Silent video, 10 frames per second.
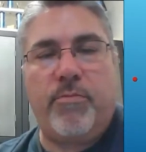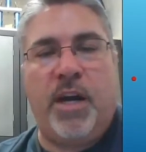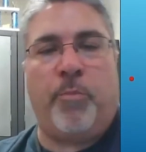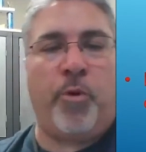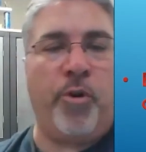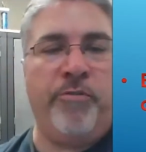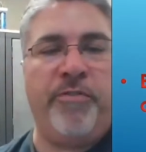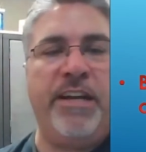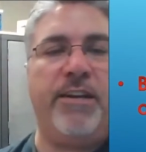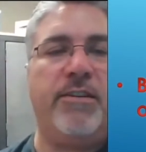Approved
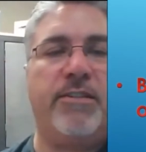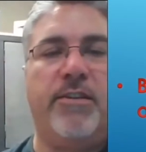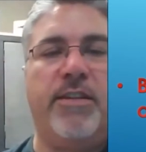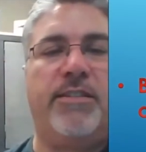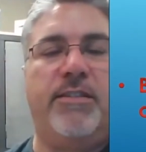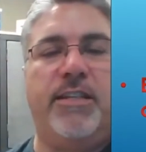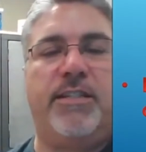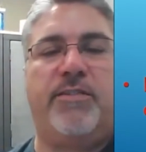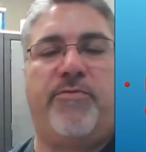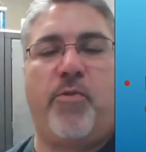vendors. So this
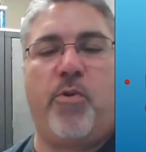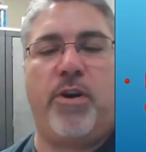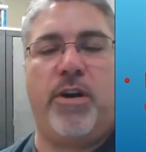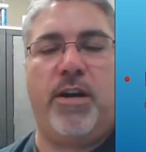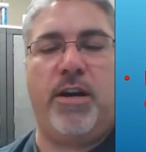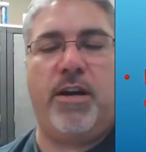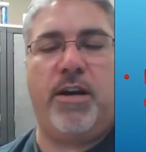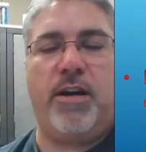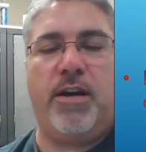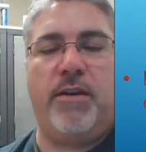is for
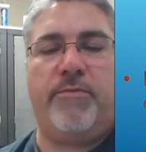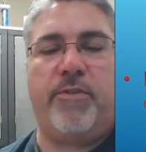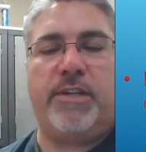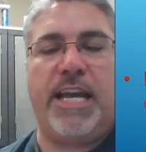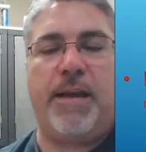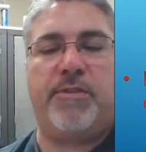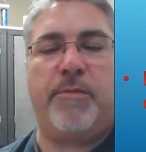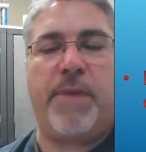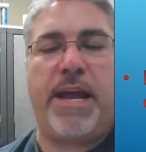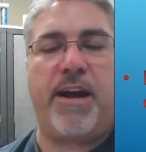teams
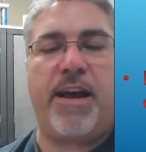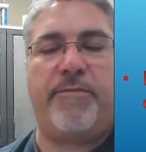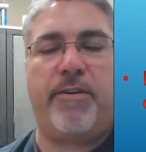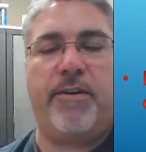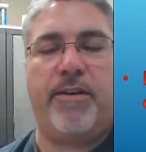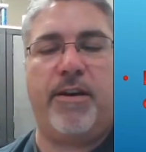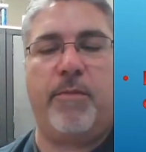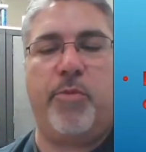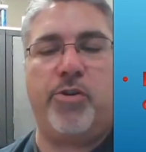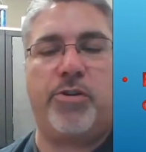that may not have a
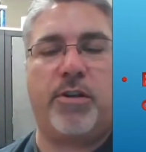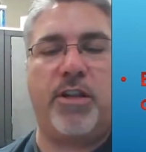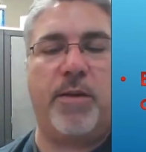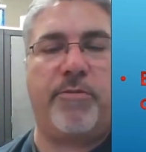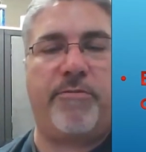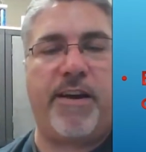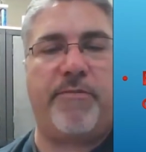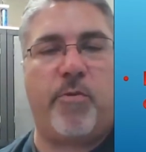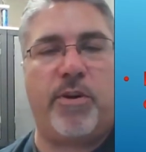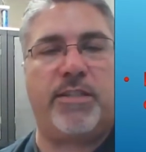booster club or
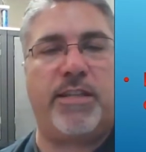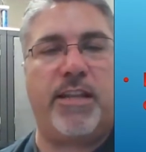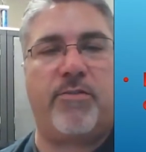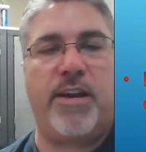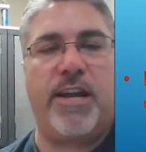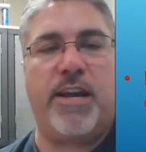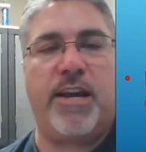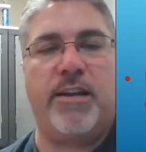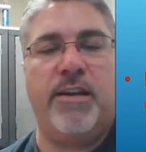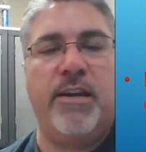501c3 yet.